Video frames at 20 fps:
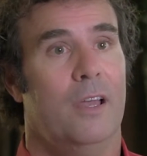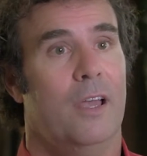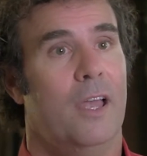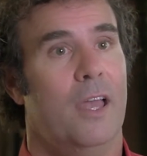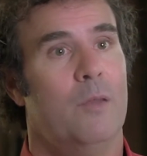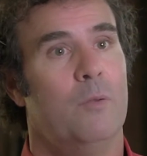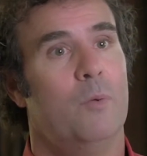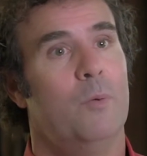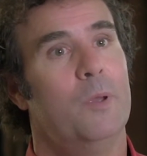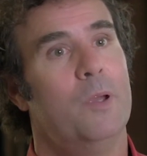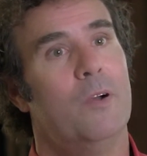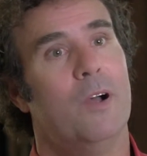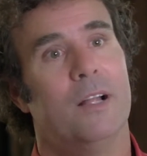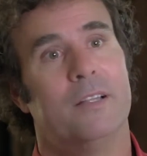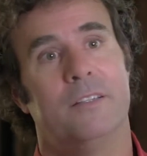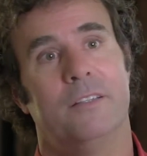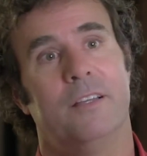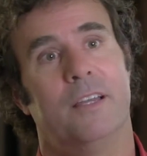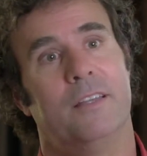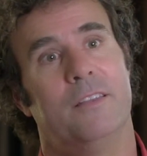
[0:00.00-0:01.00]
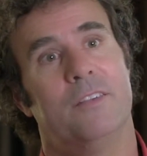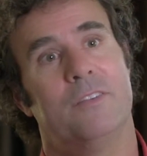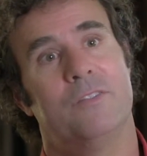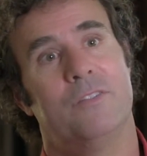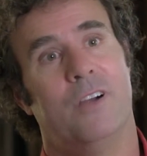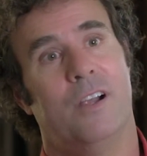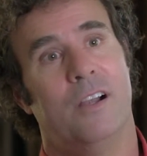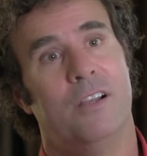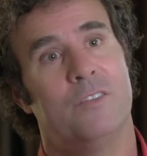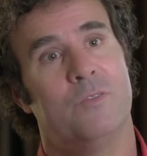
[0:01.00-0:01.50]
And when we go out to look at the
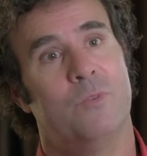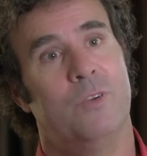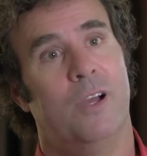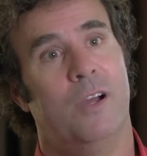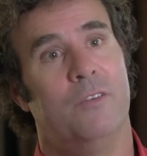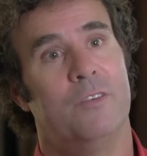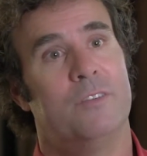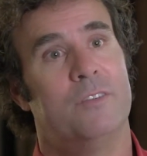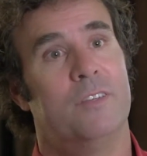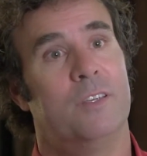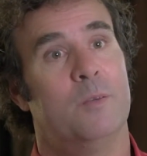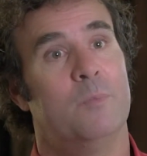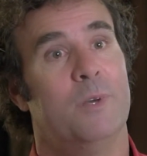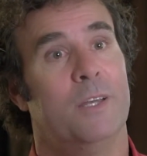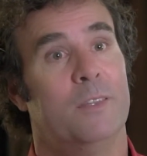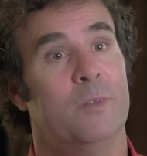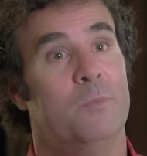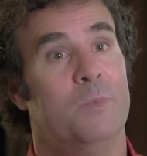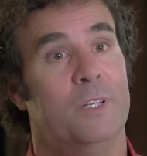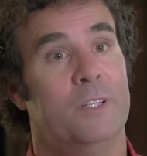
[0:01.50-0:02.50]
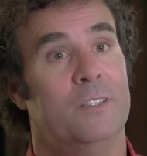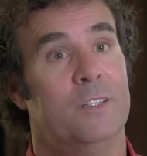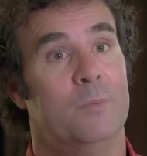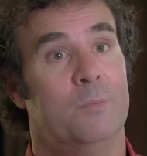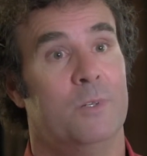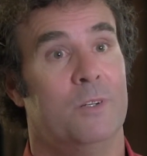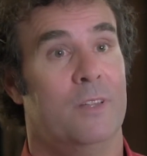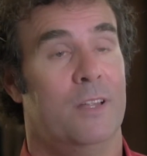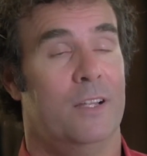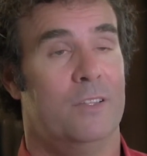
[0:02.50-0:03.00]
stars, we always think about the Big
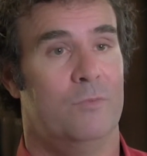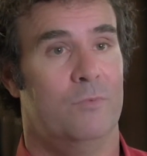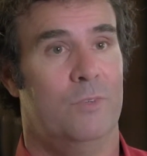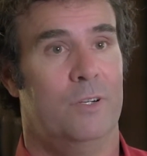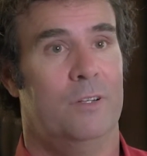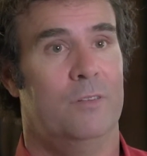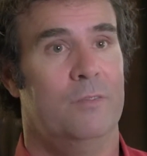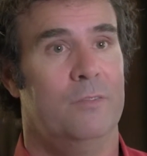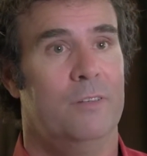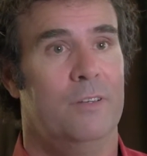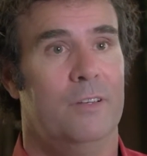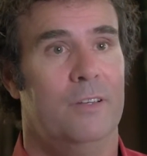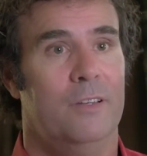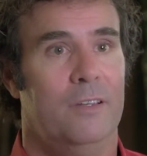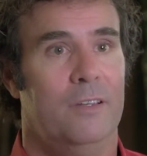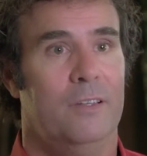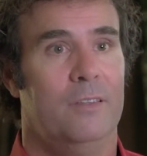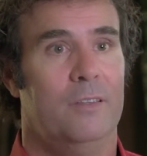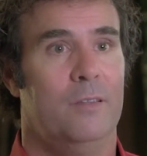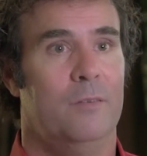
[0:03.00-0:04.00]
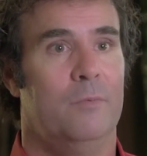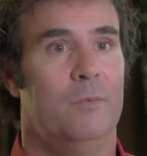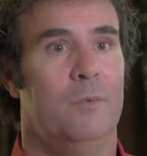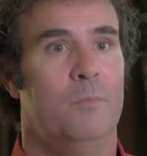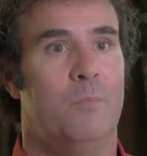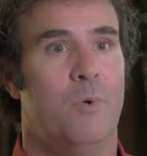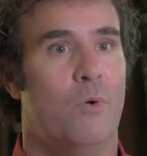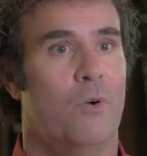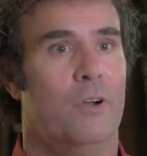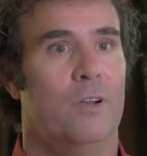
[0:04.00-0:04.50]
Dipper. That's one of the
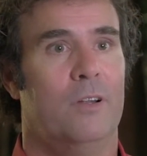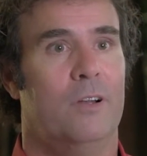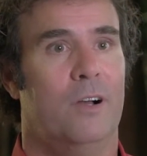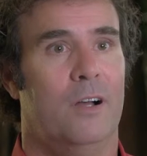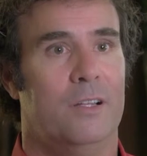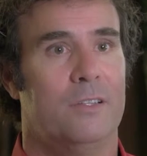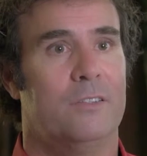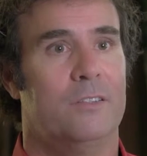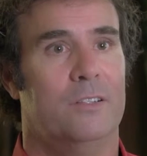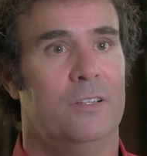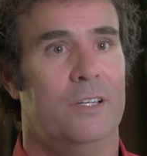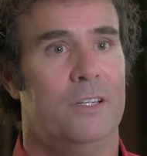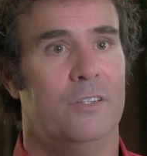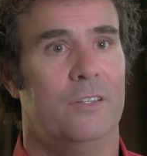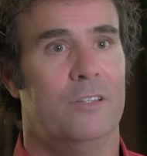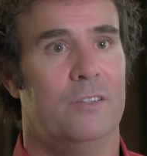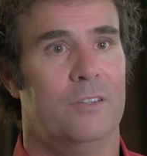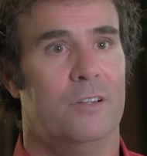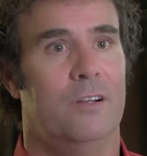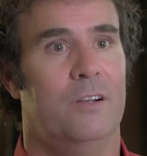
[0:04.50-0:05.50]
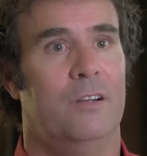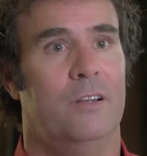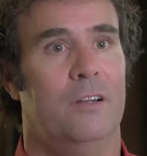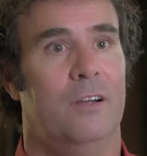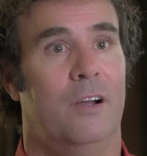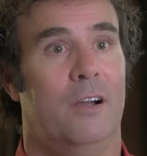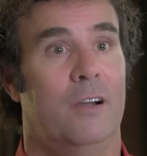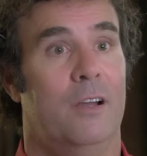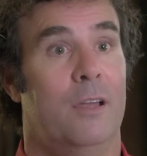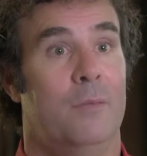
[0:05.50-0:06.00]
important constellations that are in
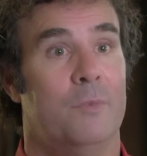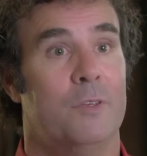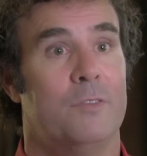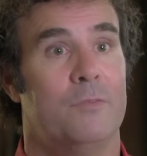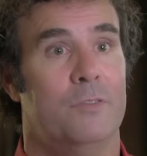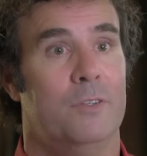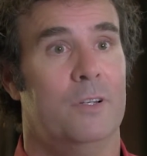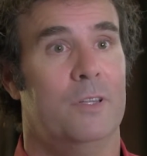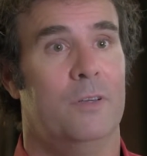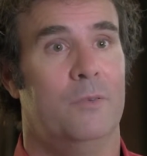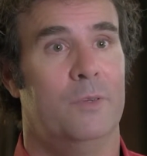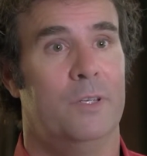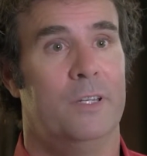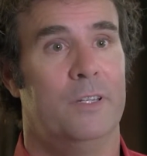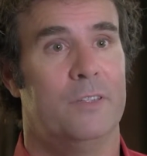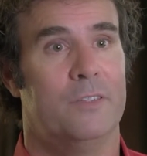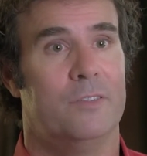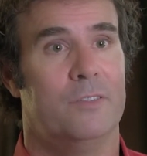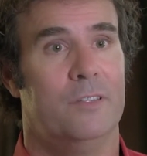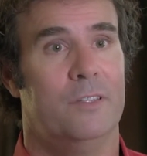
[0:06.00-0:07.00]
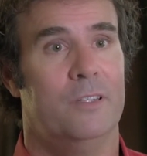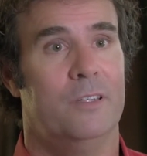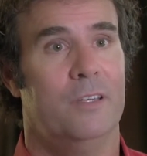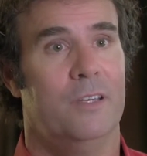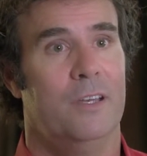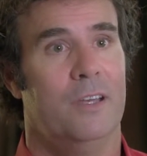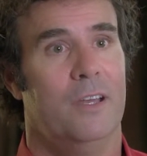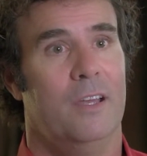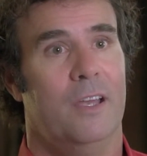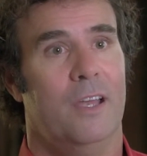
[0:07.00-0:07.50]
our hemisphere that we can see.
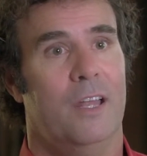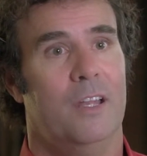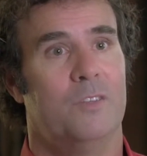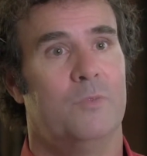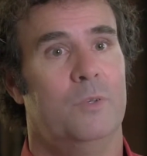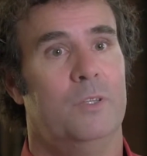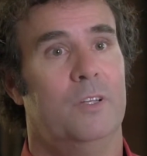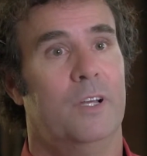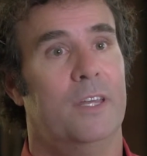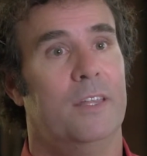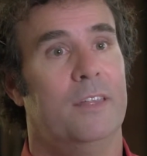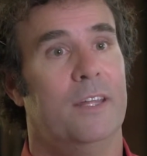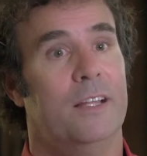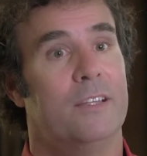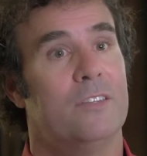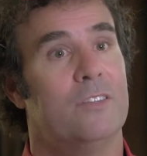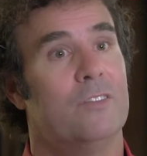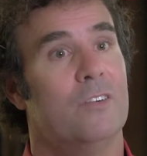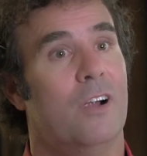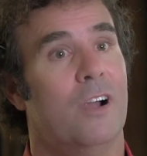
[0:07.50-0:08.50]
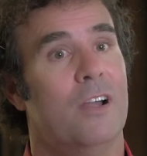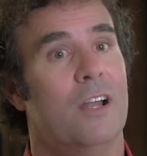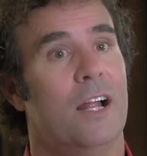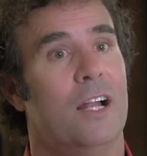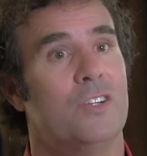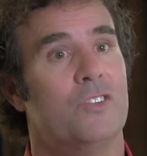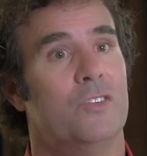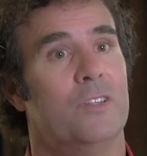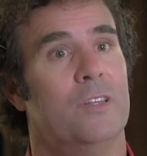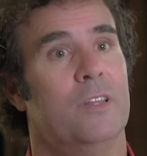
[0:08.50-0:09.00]
And as we look at that star
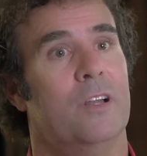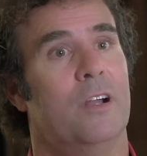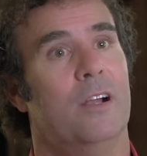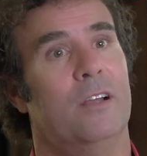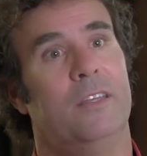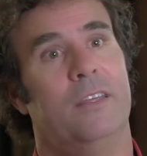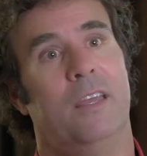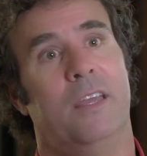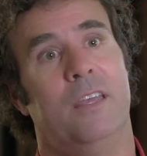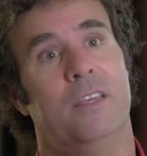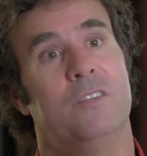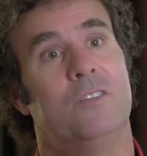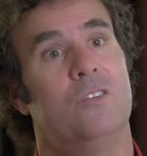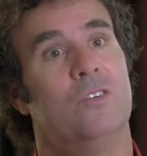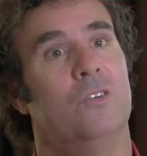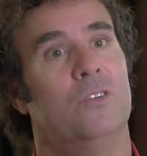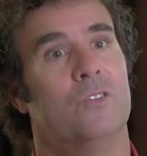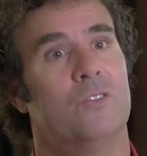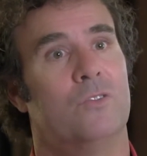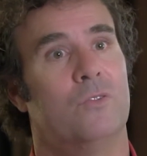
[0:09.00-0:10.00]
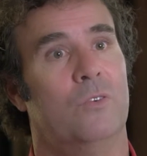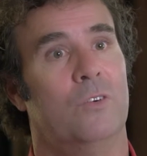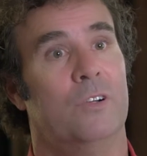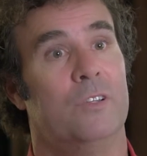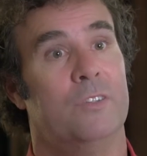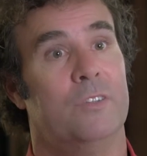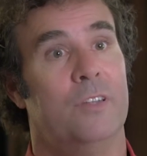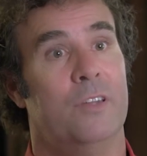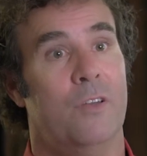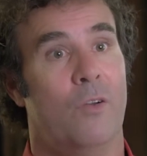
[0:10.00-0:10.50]
naturally, then our gaze goes
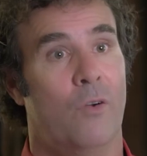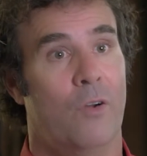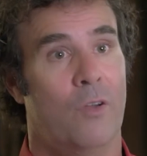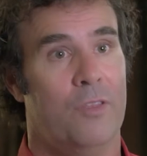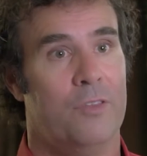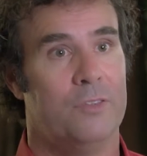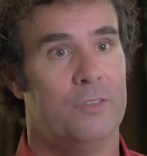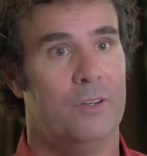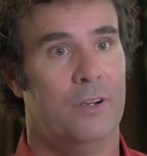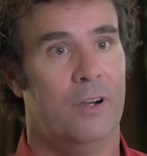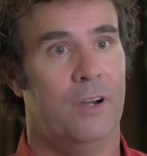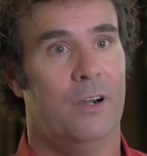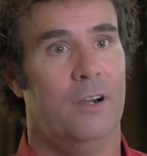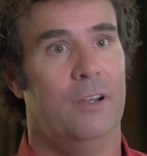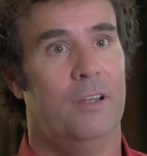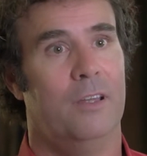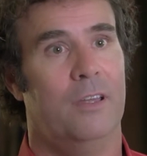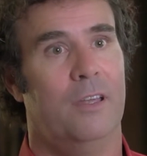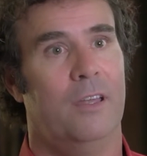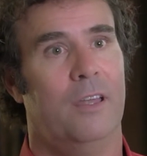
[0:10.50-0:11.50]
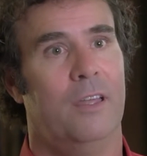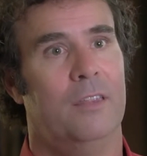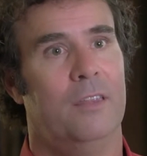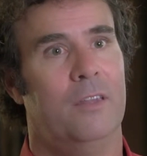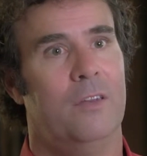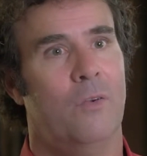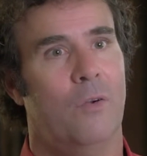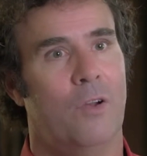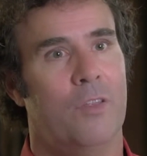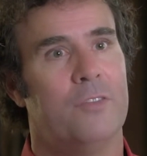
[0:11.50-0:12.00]
towards the North Star. And the
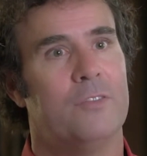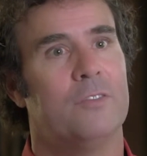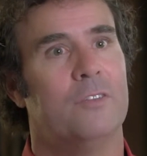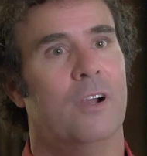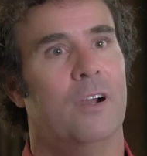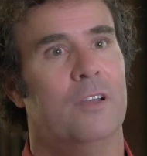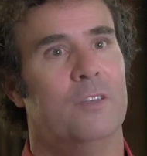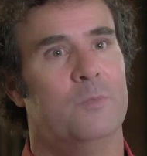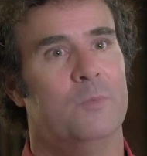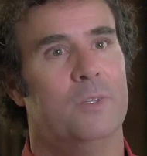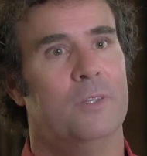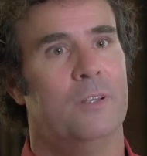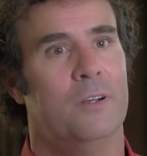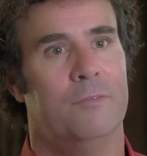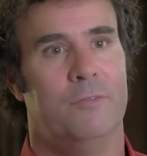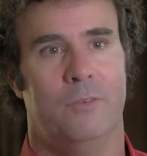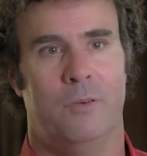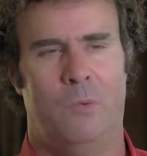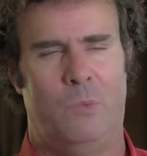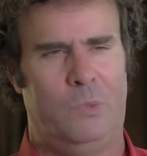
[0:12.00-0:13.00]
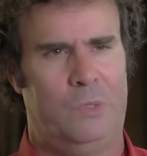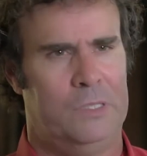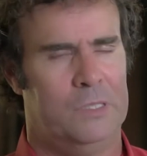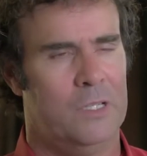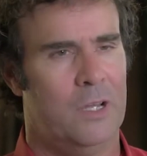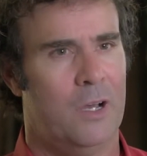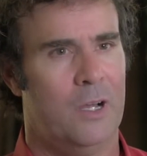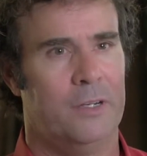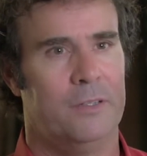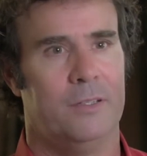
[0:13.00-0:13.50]
North Star has been there for a real
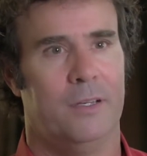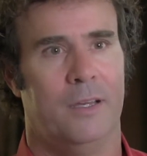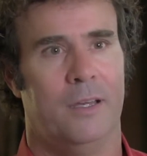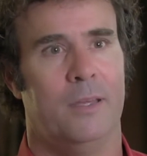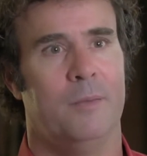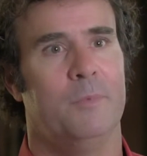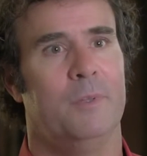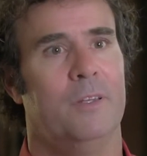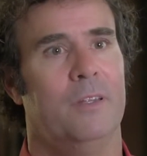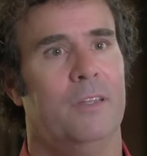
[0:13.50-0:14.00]
long time.